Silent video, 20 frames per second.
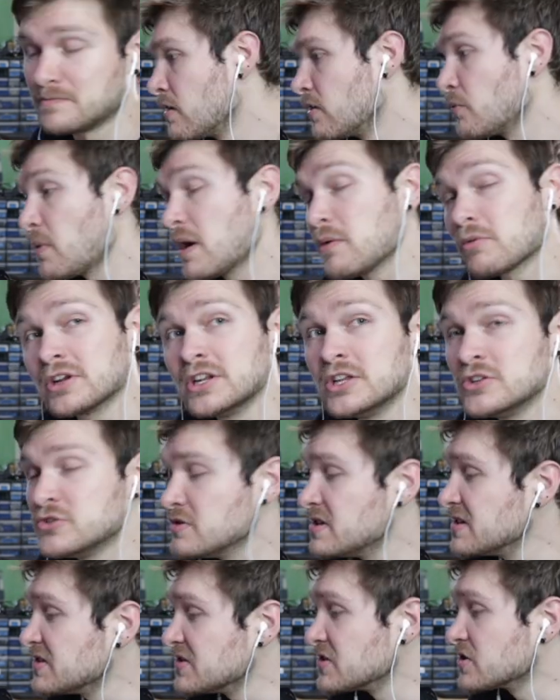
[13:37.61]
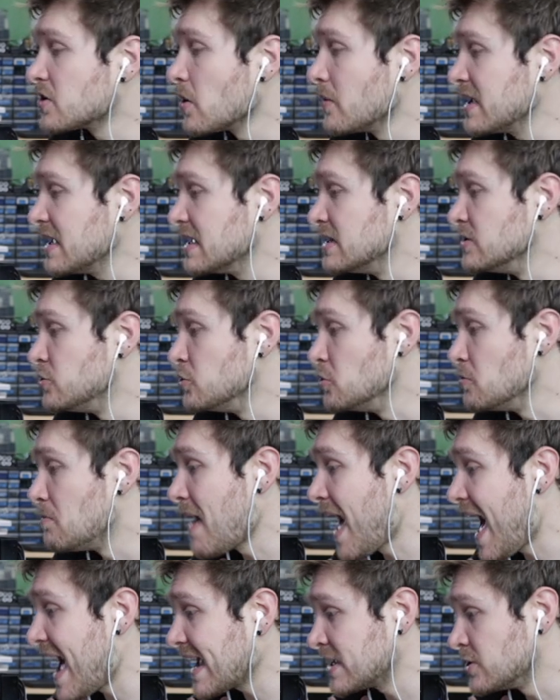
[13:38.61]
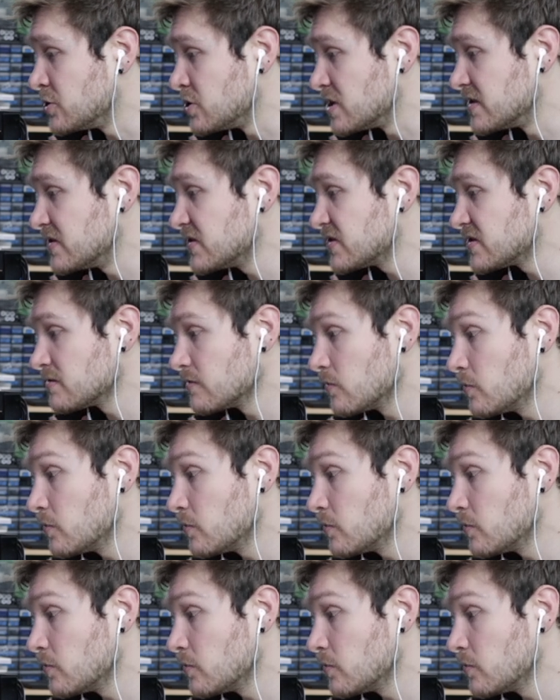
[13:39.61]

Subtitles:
The way we're going to do this is going into packages,